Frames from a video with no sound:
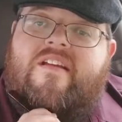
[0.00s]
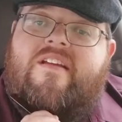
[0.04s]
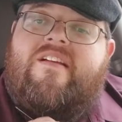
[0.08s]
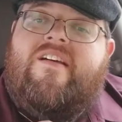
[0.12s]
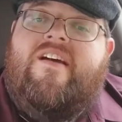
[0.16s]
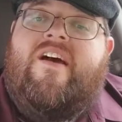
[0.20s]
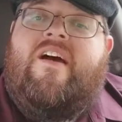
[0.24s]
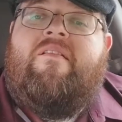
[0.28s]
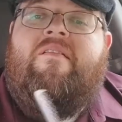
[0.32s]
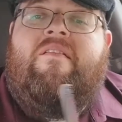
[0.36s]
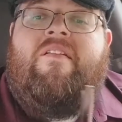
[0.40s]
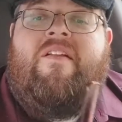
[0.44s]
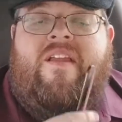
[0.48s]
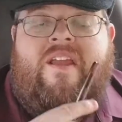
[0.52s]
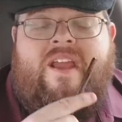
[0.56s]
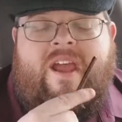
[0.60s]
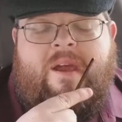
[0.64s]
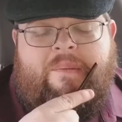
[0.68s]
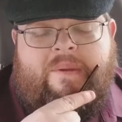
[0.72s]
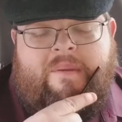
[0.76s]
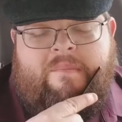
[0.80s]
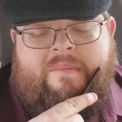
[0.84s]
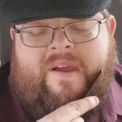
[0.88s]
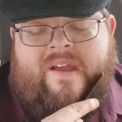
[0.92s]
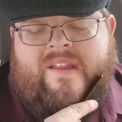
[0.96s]
I'm really
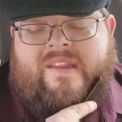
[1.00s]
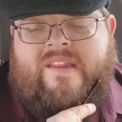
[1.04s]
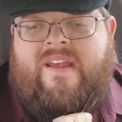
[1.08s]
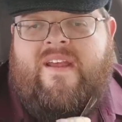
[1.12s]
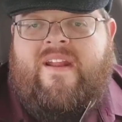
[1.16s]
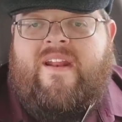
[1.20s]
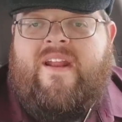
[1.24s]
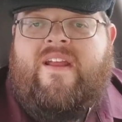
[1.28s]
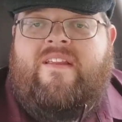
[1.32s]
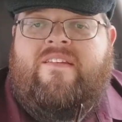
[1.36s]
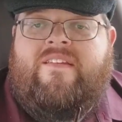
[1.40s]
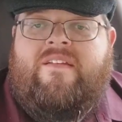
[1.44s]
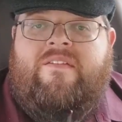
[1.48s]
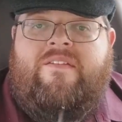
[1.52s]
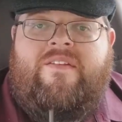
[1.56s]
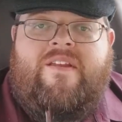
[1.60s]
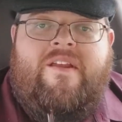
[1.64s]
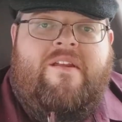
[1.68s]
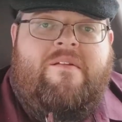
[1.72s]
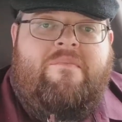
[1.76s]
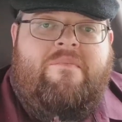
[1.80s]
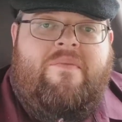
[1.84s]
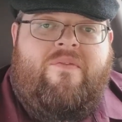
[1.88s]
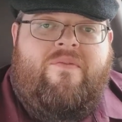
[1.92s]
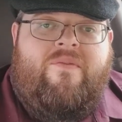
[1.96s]
happy about that. As I've
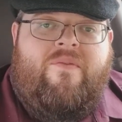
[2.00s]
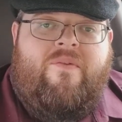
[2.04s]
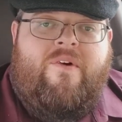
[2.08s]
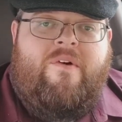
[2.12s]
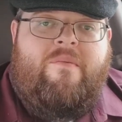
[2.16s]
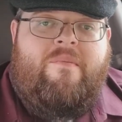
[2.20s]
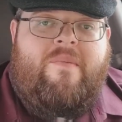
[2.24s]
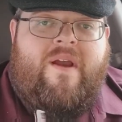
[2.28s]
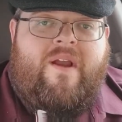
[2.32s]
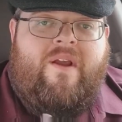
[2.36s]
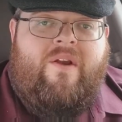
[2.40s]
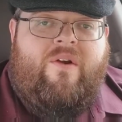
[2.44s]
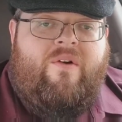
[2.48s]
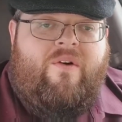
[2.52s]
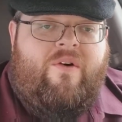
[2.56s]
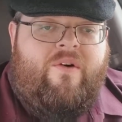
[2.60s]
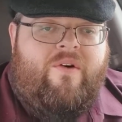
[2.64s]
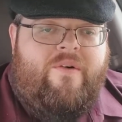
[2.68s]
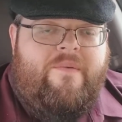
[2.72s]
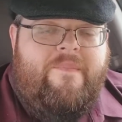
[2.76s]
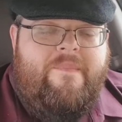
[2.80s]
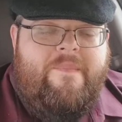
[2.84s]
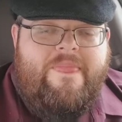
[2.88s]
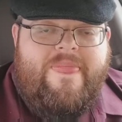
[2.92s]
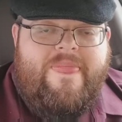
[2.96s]
said it before, my goal